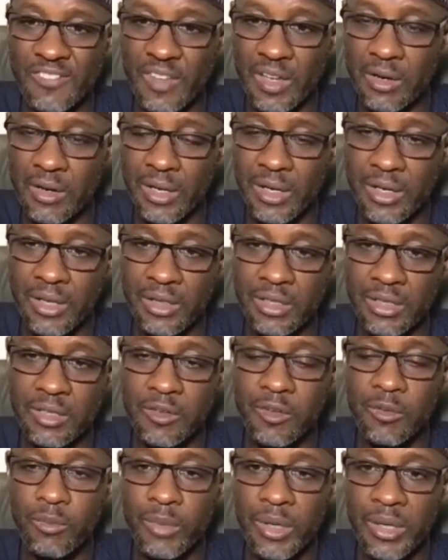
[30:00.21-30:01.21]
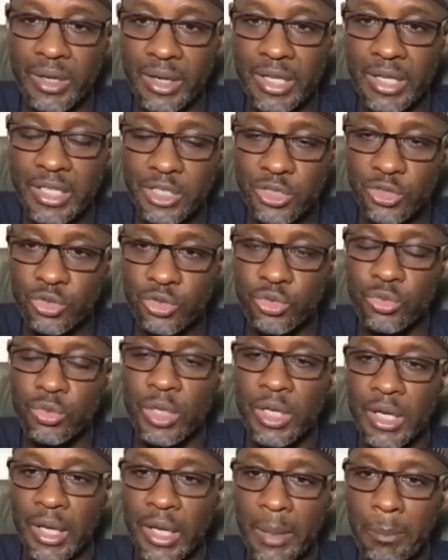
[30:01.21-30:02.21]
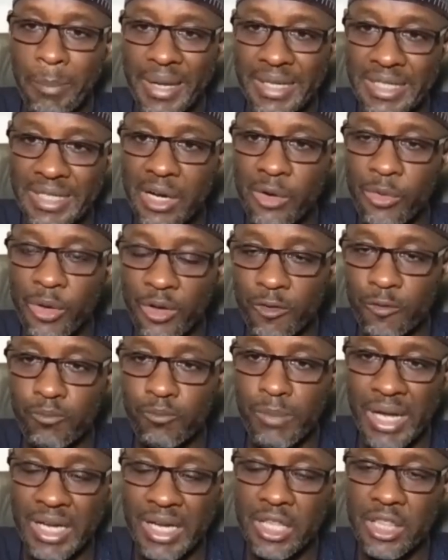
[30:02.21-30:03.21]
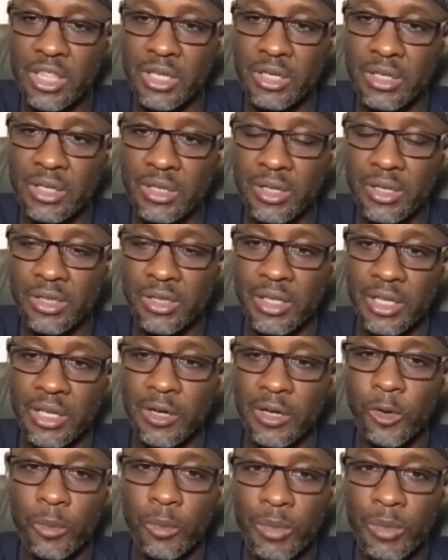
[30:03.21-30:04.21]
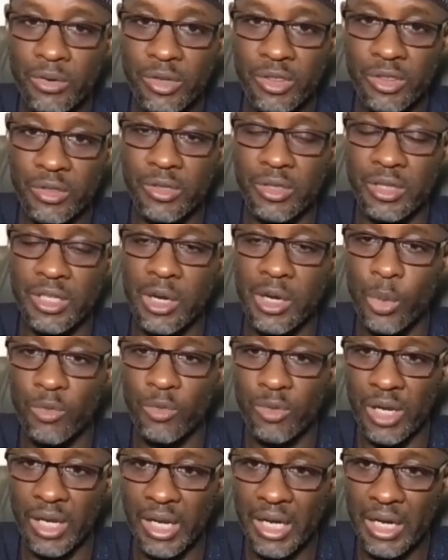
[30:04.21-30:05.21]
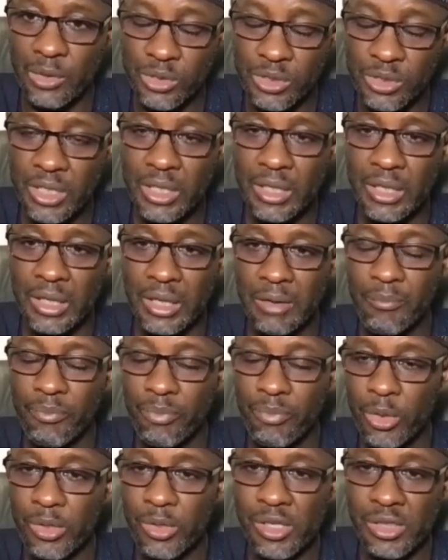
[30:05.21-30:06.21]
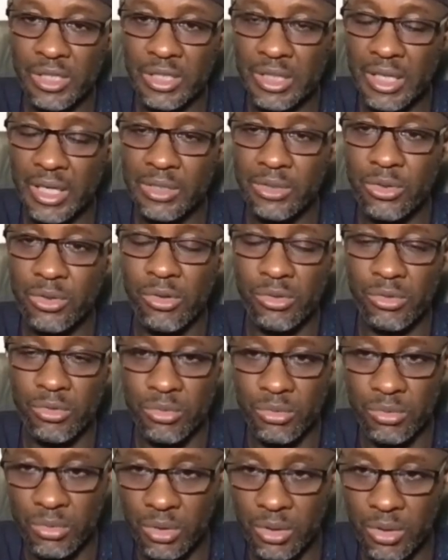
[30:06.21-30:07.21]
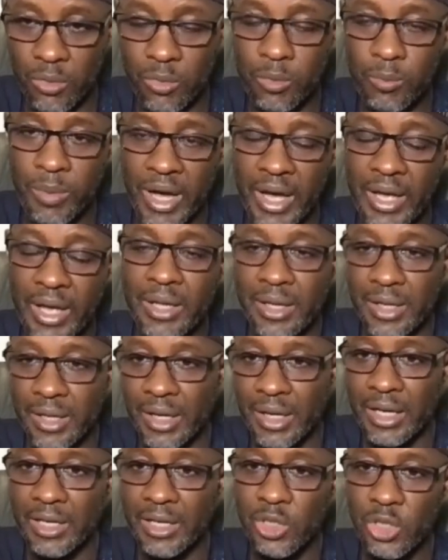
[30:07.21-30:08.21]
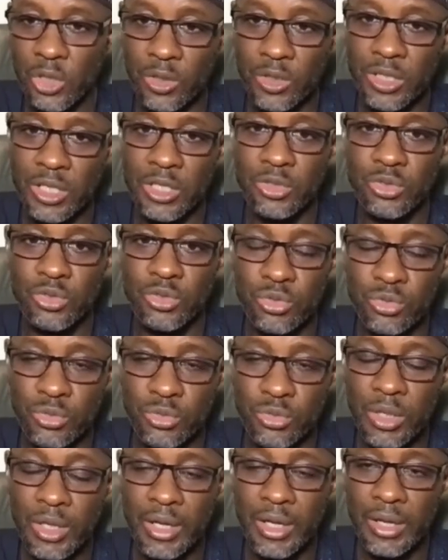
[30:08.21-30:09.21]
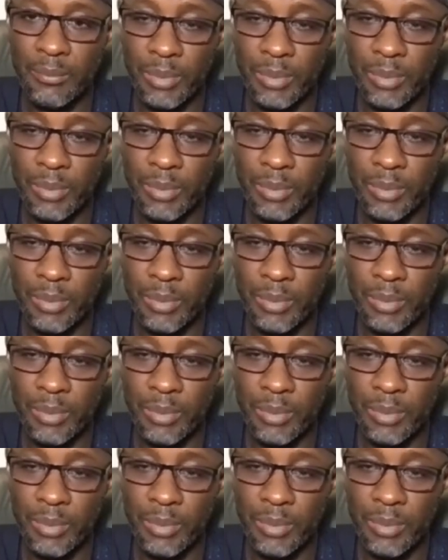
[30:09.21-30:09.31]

the federal and state government lead to a better way of managing this economic resource that we've allowed non-state actors to occupy and turn into